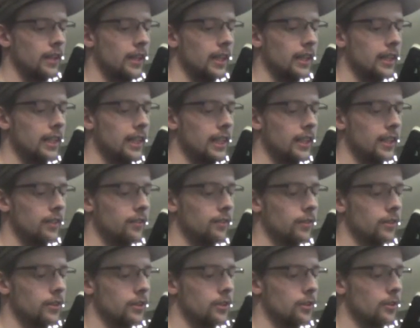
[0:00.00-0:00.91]
I can't
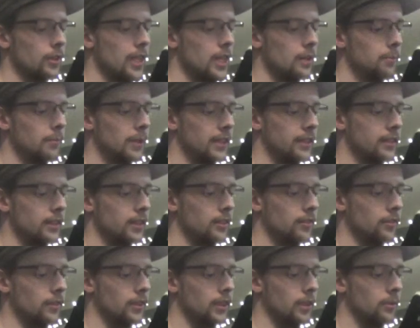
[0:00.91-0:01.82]
even describe
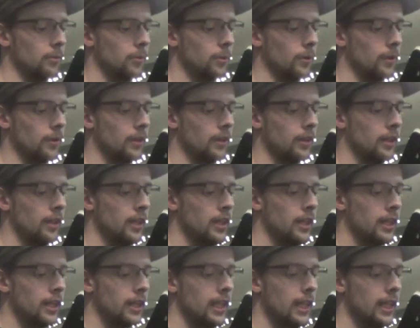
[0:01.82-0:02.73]
myself anymore,
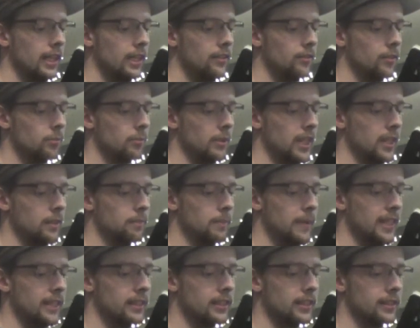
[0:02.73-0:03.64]
can't even make
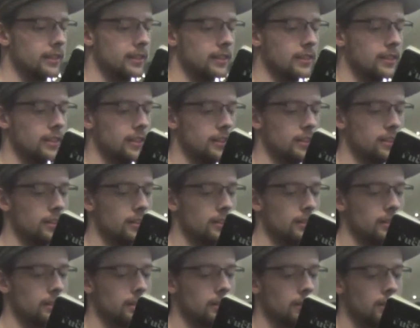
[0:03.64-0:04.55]
basic
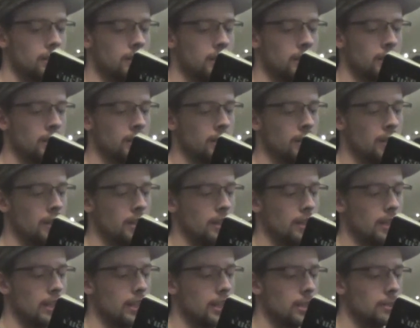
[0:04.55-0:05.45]
decisions.
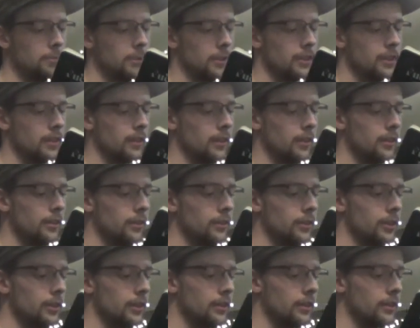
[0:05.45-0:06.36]
I come to
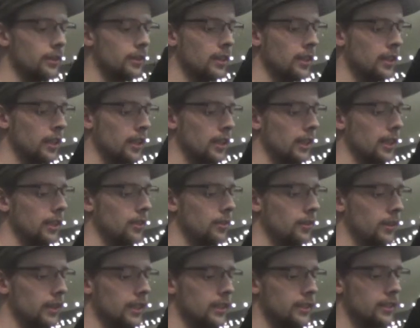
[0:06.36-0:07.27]
conclusions, I
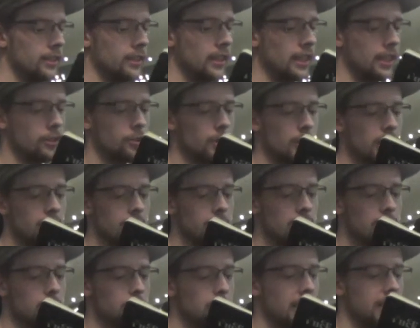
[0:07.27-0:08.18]
don't listen, I try
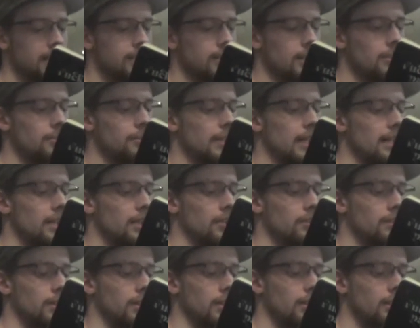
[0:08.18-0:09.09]
to keep myself
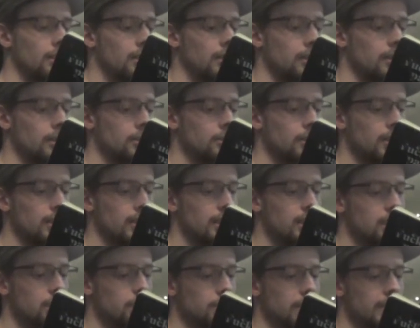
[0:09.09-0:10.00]
out of it, try
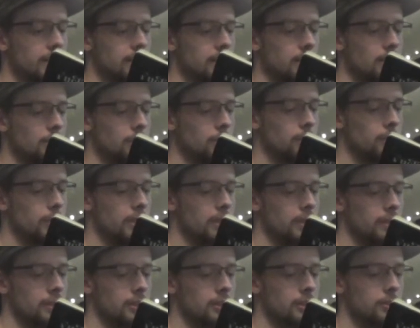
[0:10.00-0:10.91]
to keep myself free
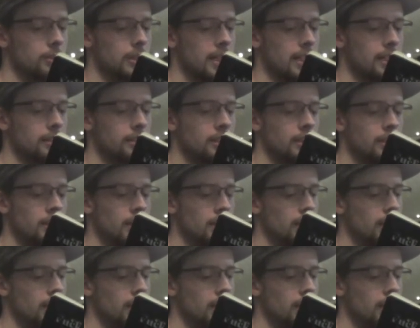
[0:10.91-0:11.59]
of the stress.